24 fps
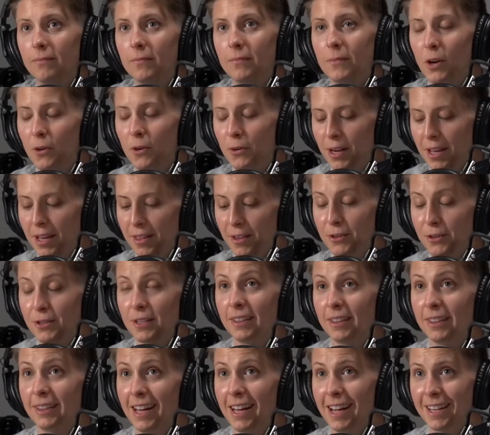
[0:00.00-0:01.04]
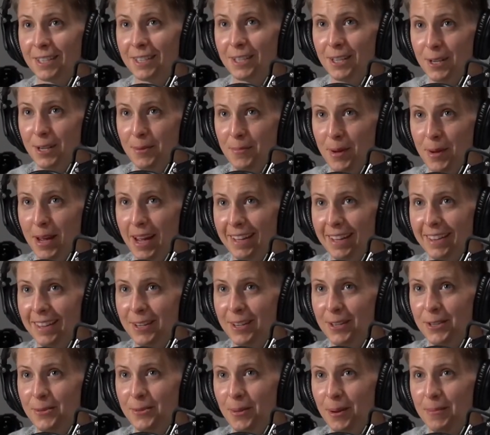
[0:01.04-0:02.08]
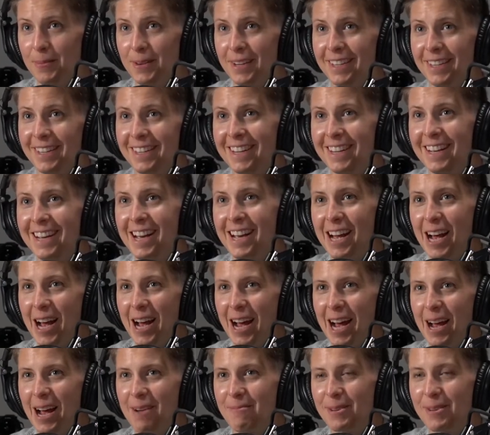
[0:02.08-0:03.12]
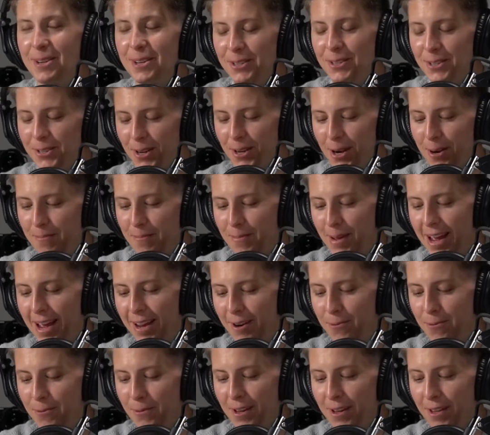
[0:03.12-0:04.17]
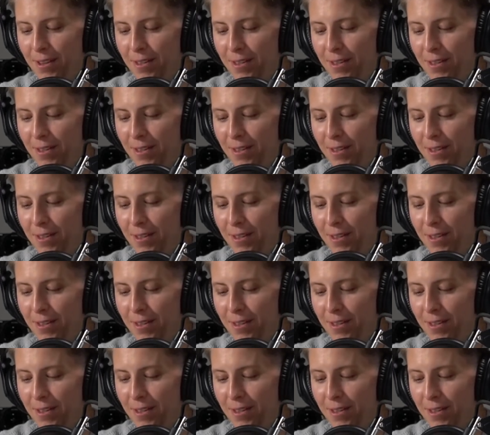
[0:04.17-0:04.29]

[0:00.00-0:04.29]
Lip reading: Okay, there's a lot to unpack there. So I'm gonna start back with